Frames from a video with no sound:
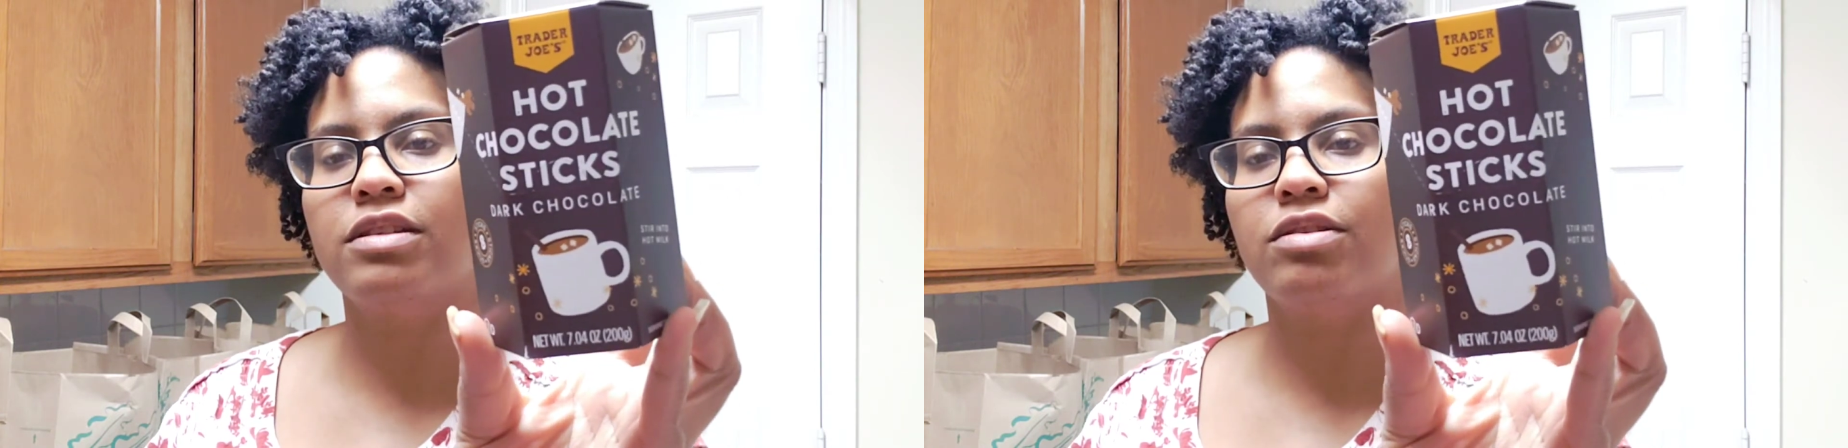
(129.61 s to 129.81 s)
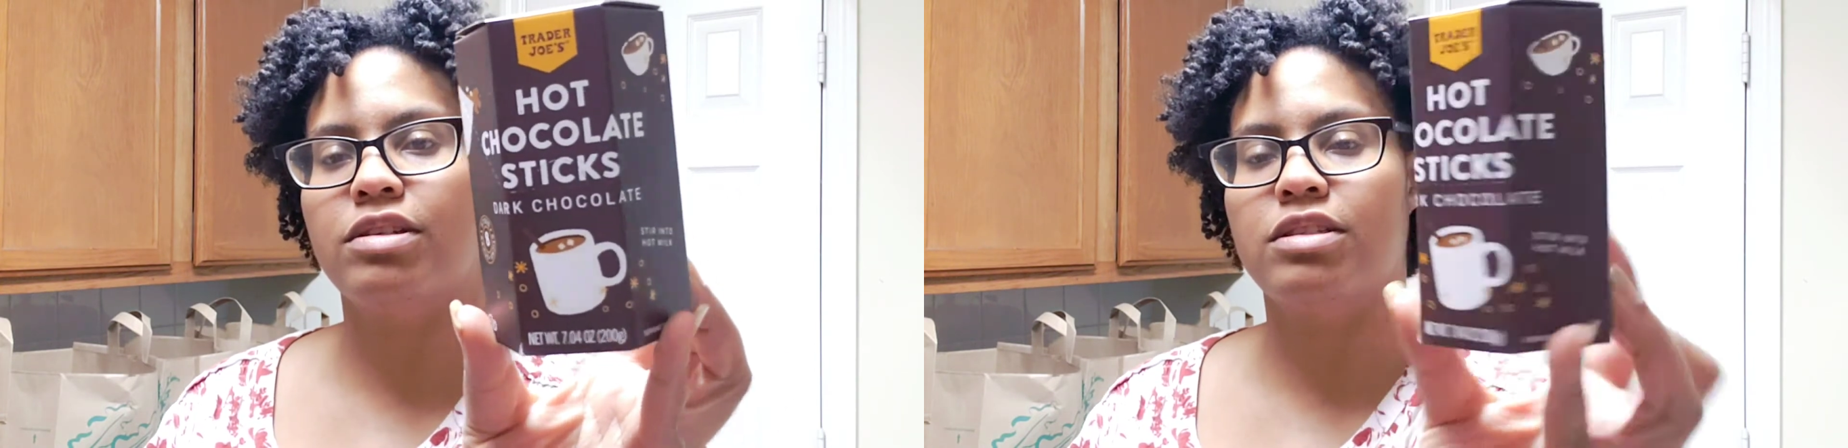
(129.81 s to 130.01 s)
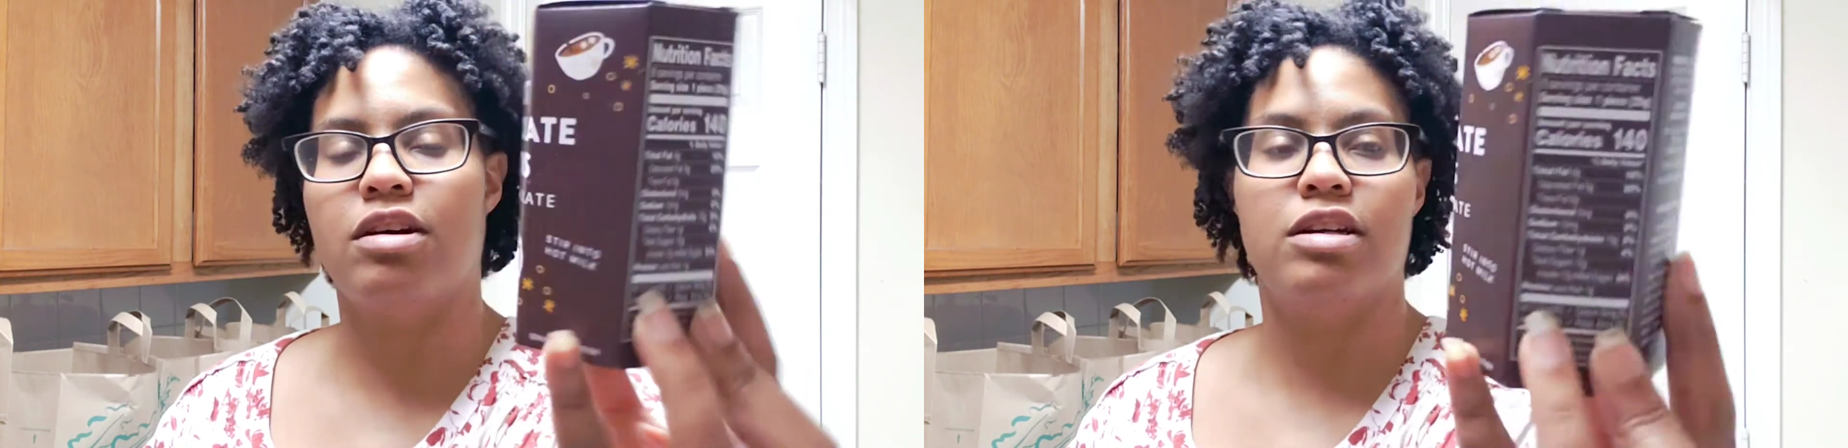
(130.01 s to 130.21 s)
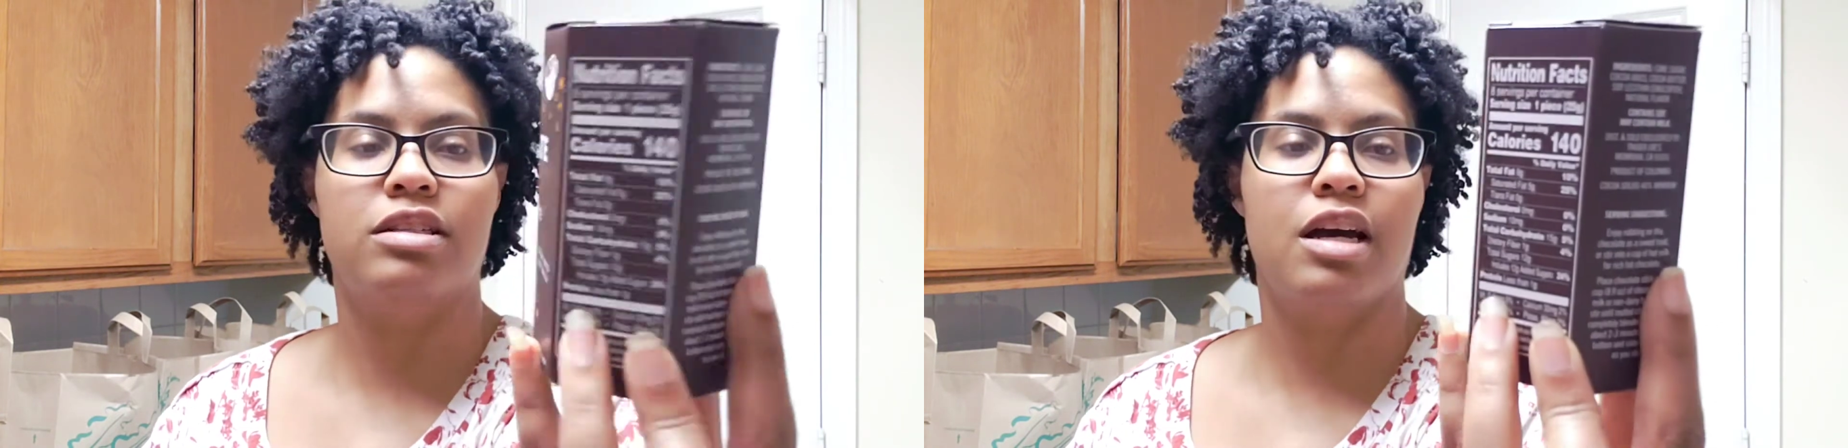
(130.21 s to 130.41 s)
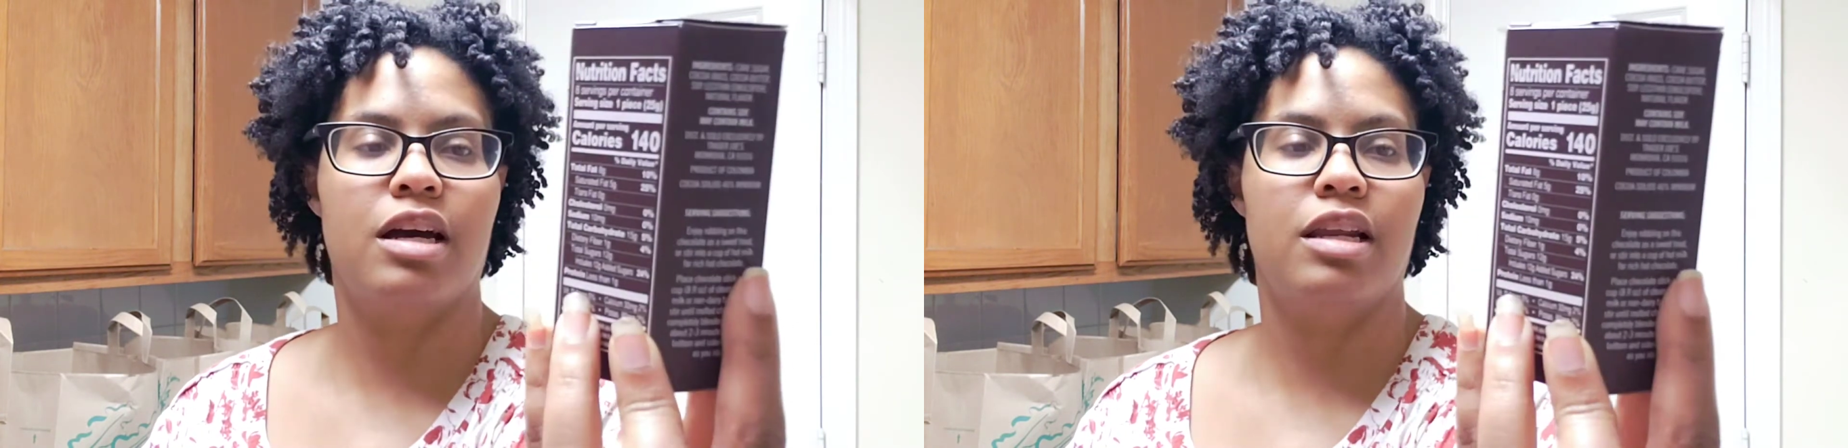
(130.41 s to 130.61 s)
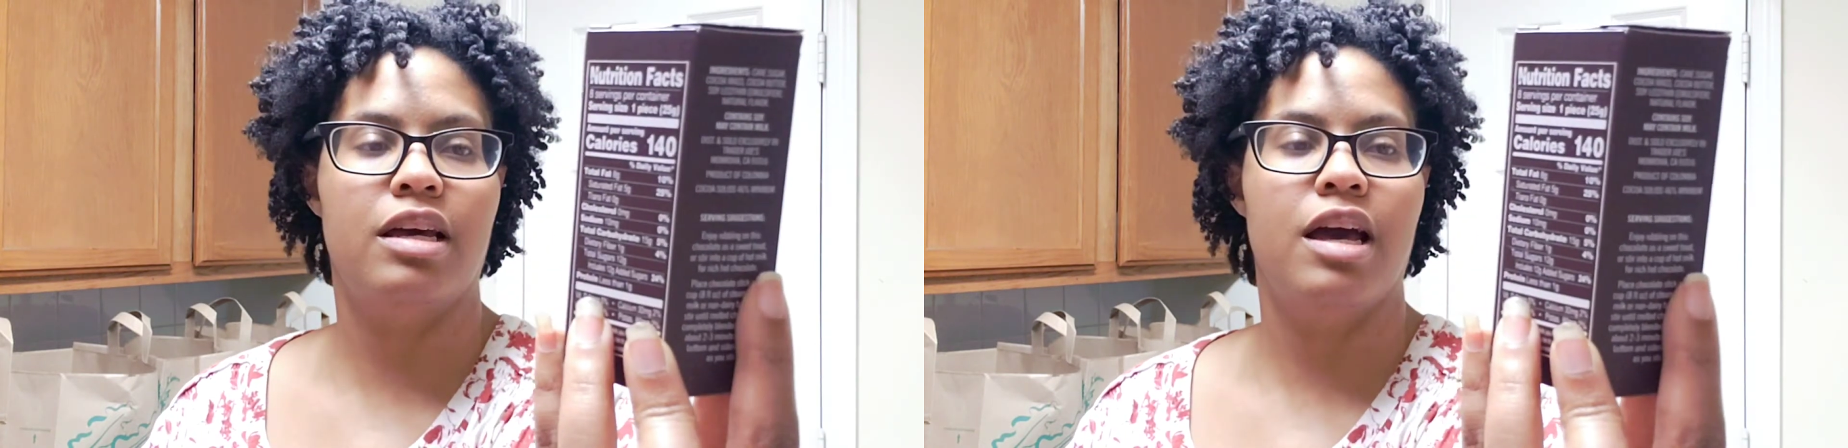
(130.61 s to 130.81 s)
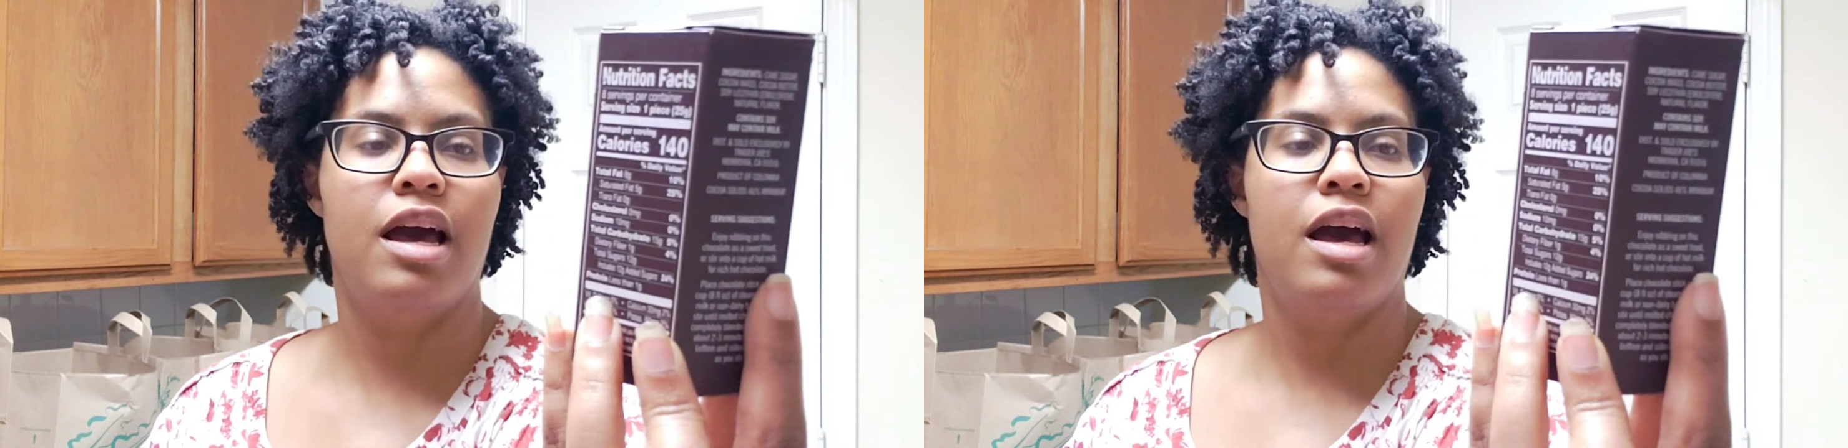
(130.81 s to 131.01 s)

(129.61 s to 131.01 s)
So it's dark chocolate,